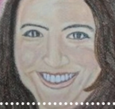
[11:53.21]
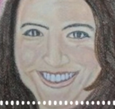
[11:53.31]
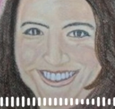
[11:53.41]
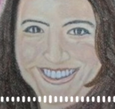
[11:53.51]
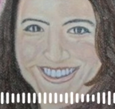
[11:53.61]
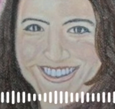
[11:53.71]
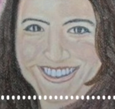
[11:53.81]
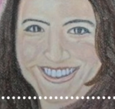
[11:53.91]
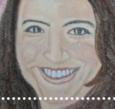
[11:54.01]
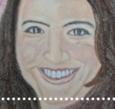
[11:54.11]

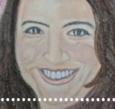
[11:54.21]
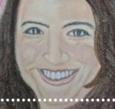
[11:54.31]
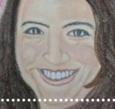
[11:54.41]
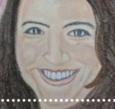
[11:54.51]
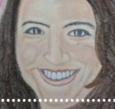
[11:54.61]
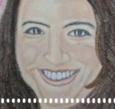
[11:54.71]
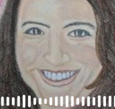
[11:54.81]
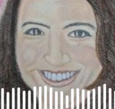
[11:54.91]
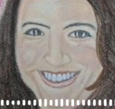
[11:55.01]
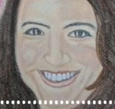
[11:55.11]
Okay?
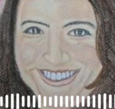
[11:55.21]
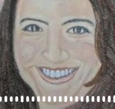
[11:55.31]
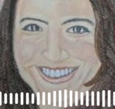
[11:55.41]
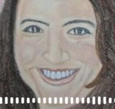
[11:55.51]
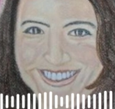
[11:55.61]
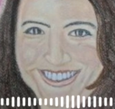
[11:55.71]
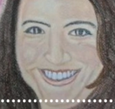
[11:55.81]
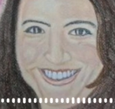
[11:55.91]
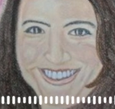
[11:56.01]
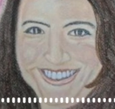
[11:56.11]
Life will bring
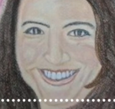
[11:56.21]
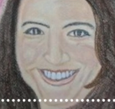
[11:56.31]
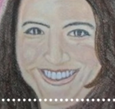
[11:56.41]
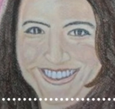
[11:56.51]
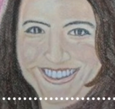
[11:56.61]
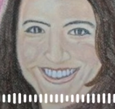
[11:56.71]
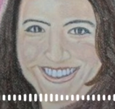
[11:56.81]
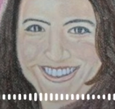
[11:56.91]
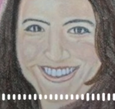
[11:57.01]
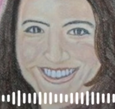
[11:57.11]
days of
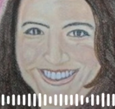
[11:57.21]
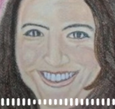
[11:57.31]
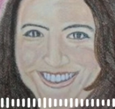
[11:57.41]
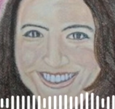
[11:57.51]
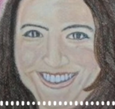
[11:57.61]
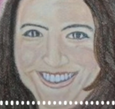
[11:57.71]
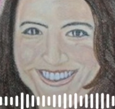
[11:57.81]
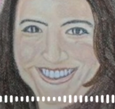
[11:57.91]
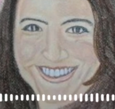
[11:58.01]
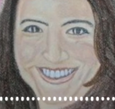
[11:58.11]
serene
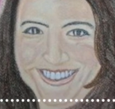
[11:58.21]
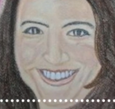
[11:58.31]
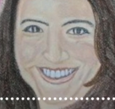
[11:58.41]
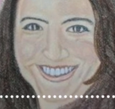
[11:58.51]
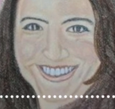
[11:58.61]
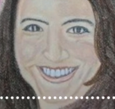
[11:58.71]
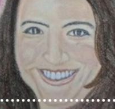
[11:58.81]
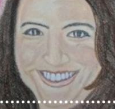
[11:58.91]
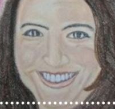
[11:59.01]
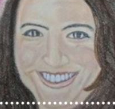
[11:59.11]
meditation
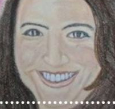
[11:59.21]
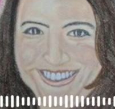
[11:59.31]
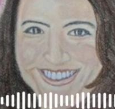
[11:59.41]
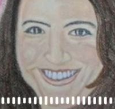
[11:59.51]
by a